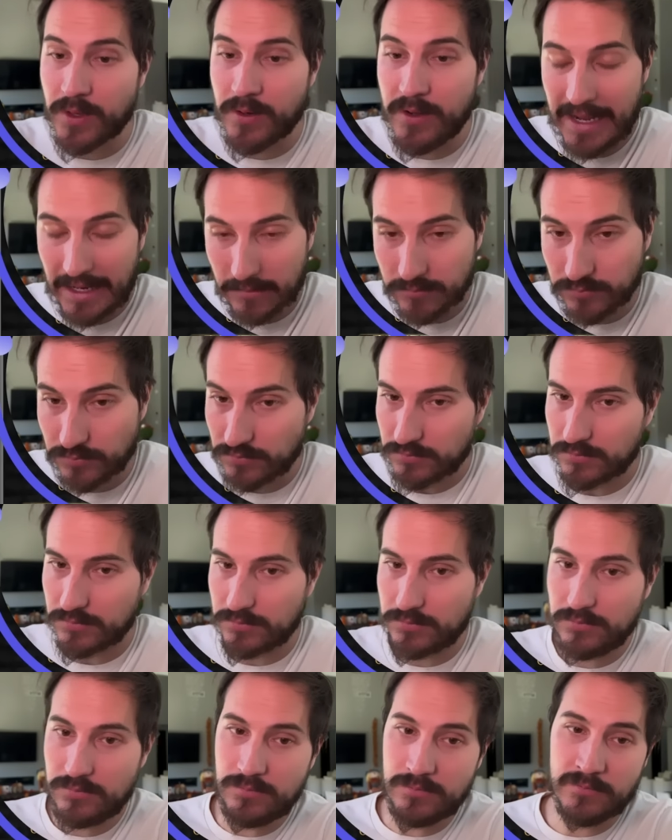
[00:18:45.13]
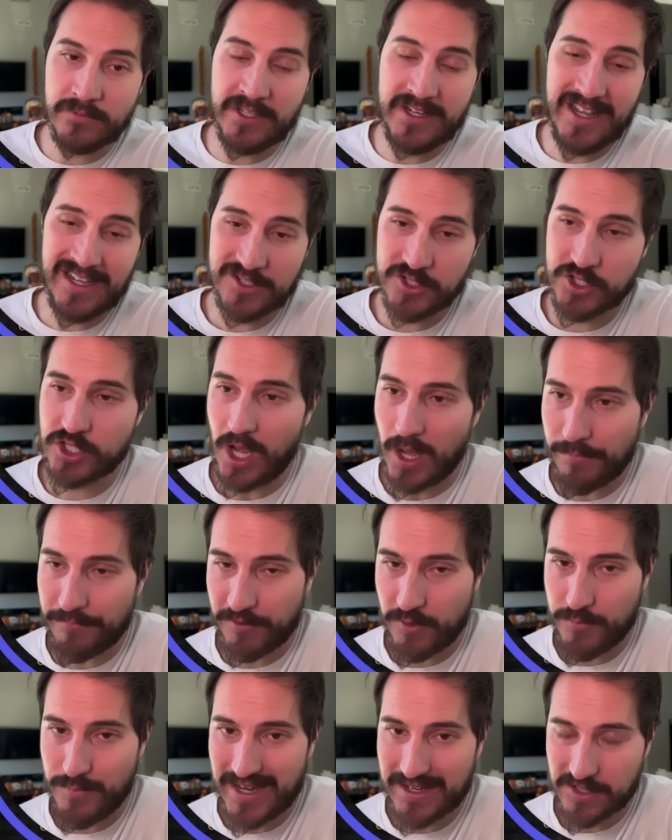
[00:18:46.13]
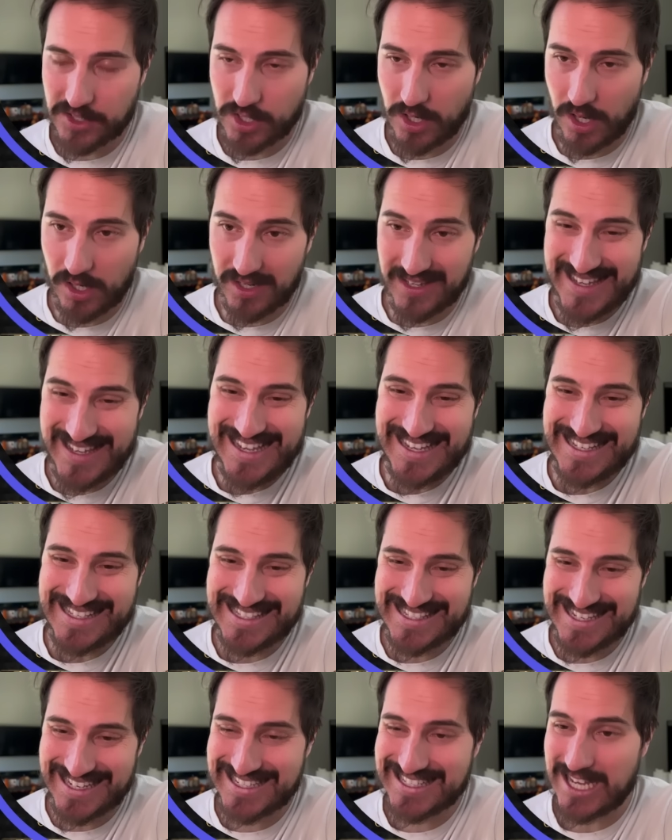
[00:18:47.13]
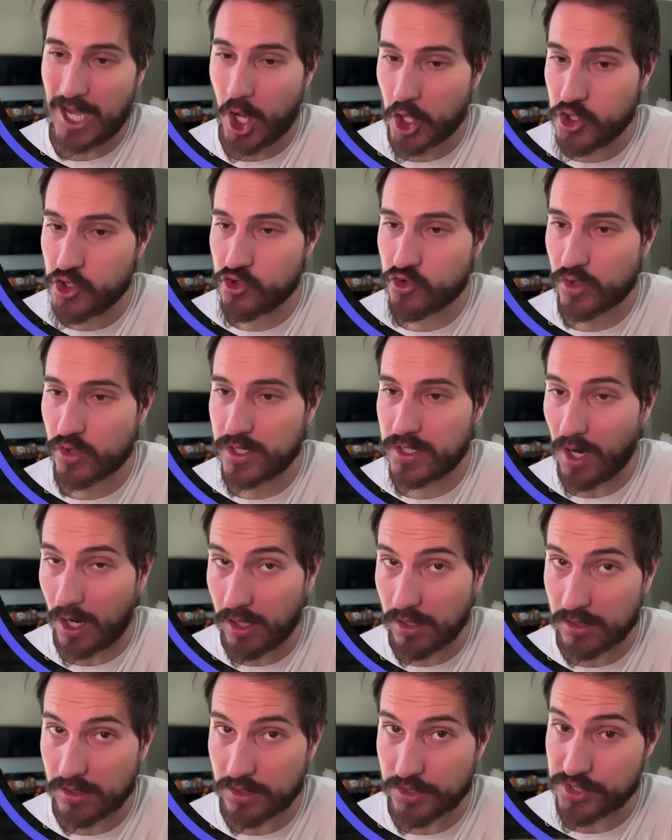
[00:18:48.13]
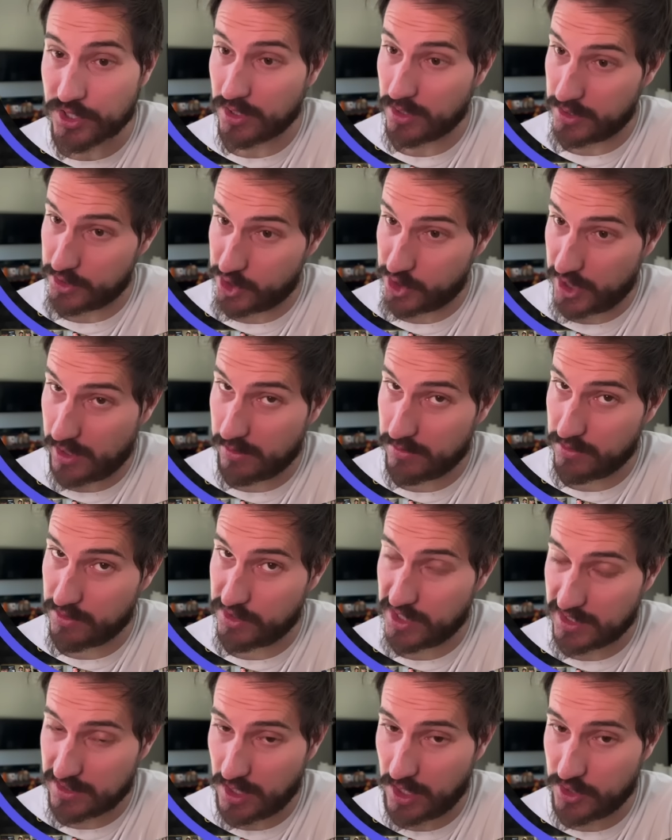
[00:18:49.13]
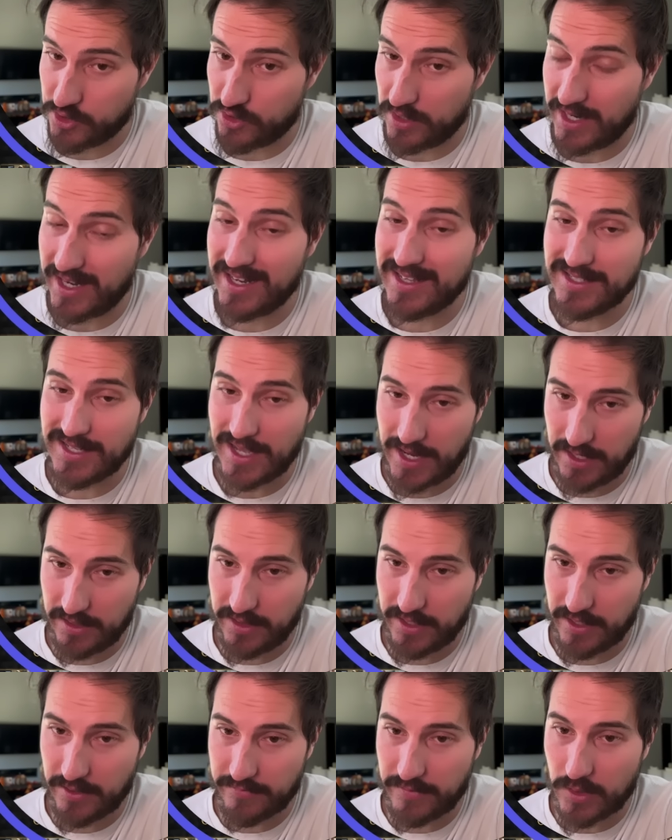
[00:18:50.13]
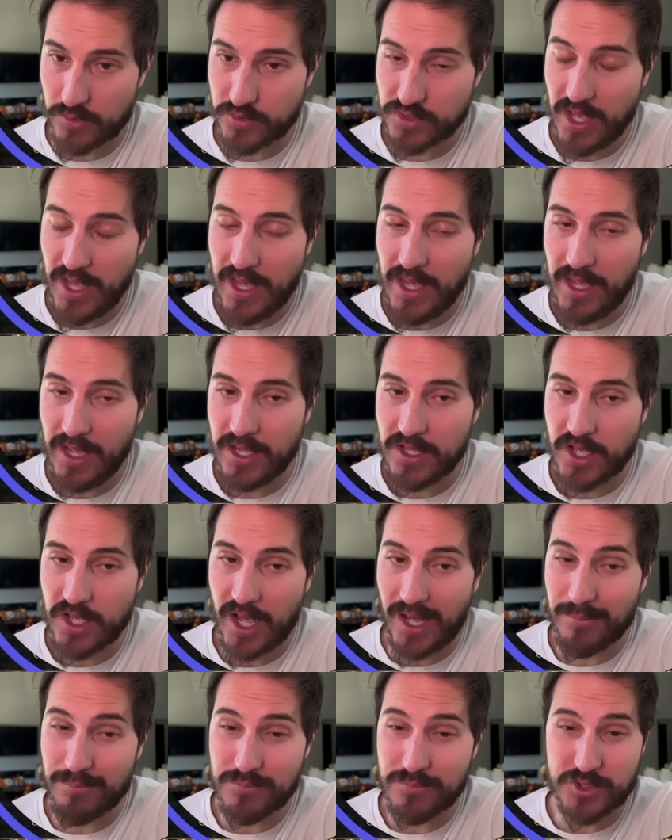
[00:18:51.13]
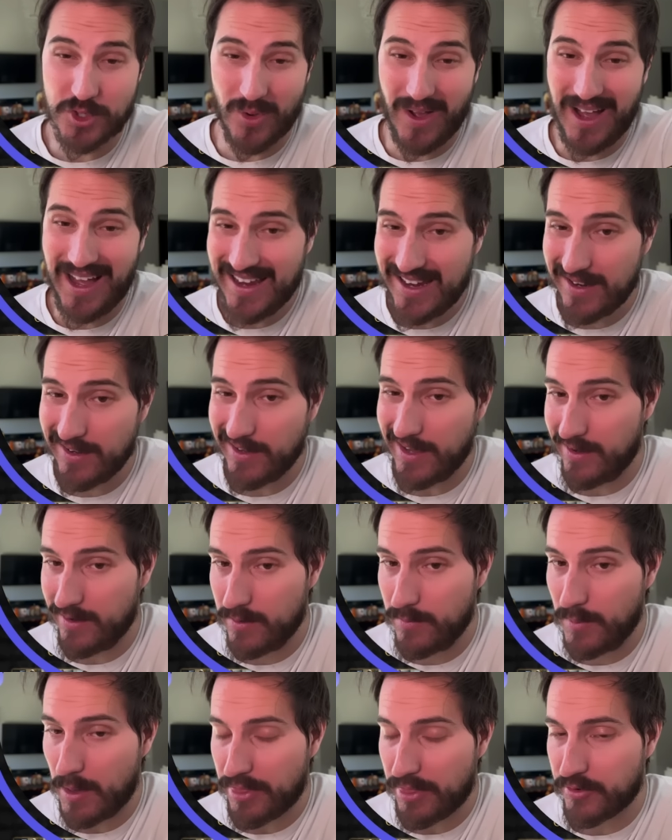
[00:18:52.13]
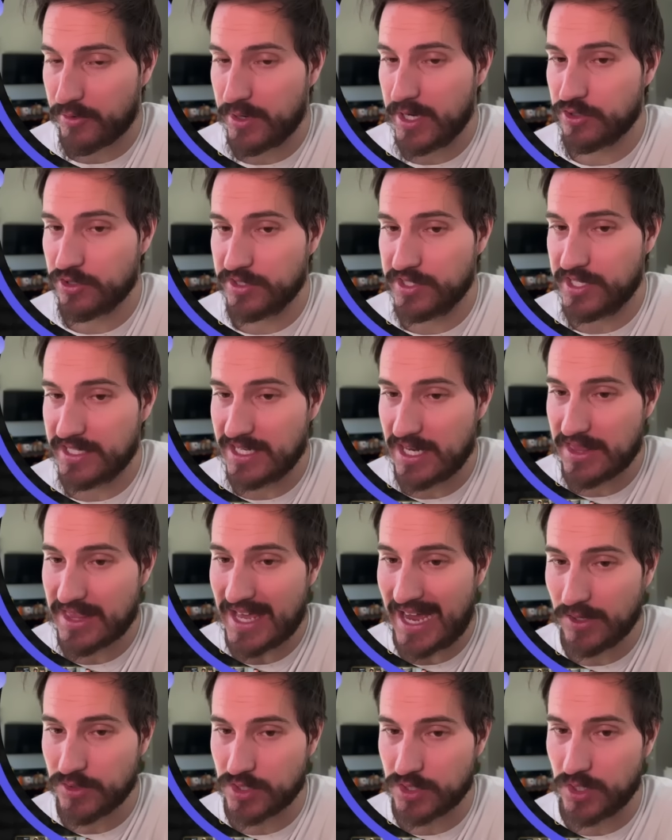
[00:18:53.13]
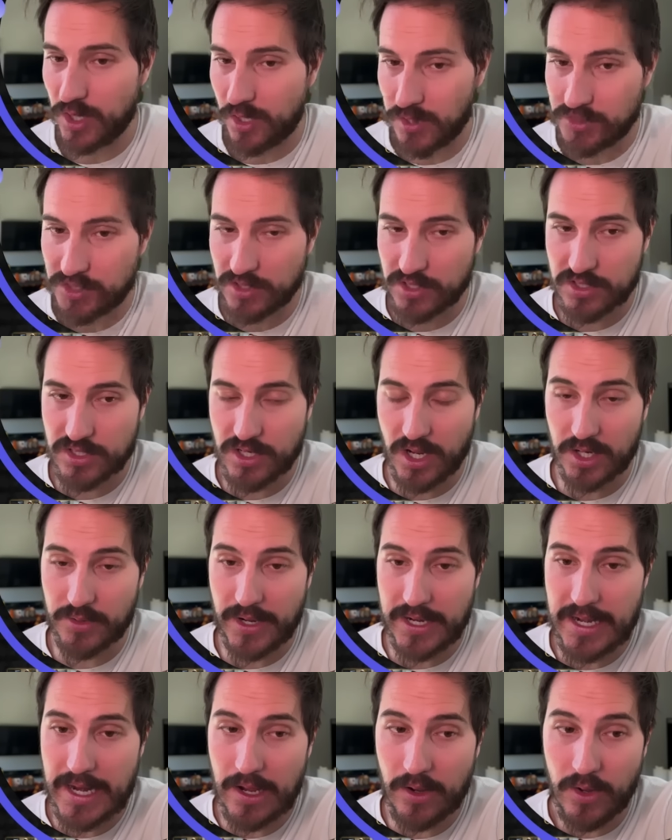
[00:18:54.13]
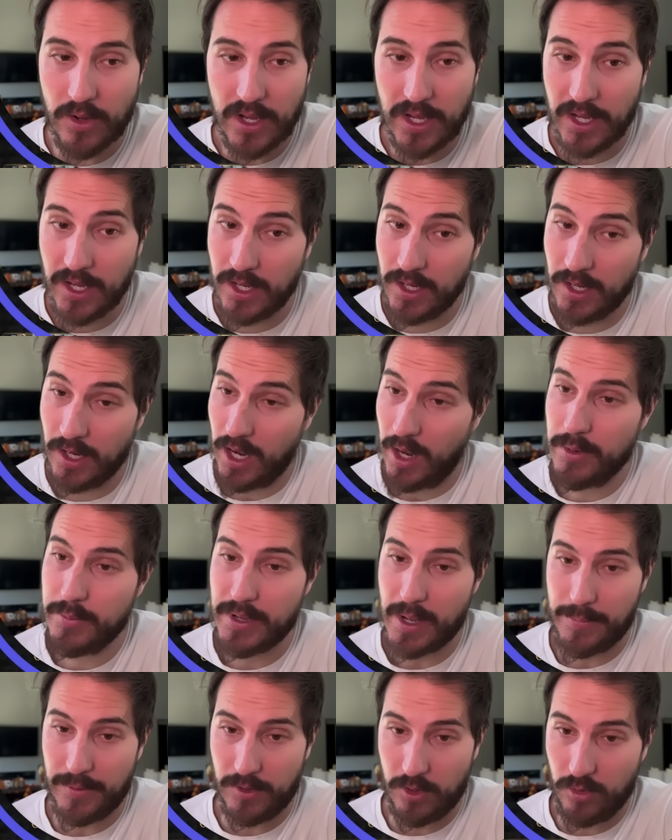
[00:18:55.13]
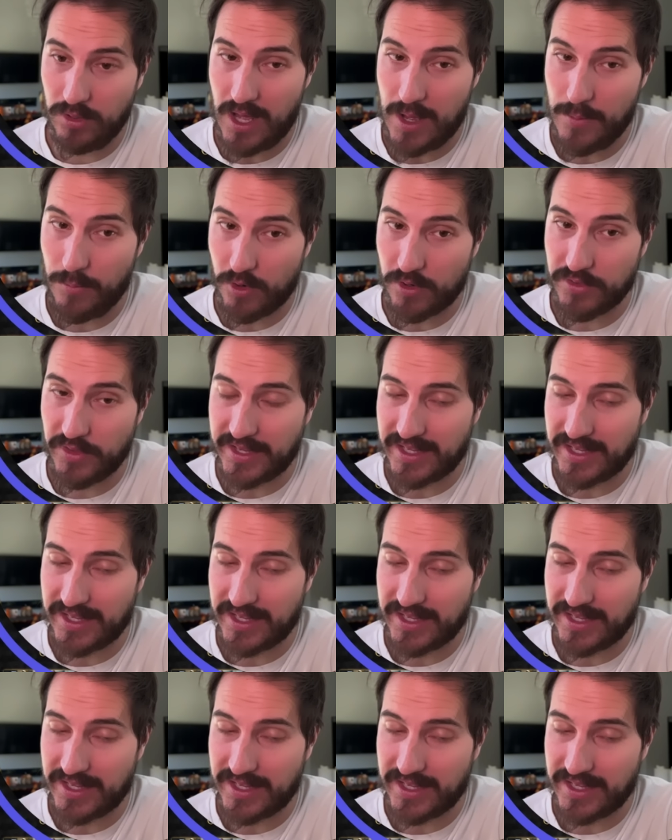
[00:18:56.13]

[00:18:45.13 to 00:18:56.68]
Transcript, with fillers: Now, the next stop for Meta stock is $600 a share, 600, and it's headed there, folks. So I am up $360,000 in the stock right now. I'm going to be up a whole lot more.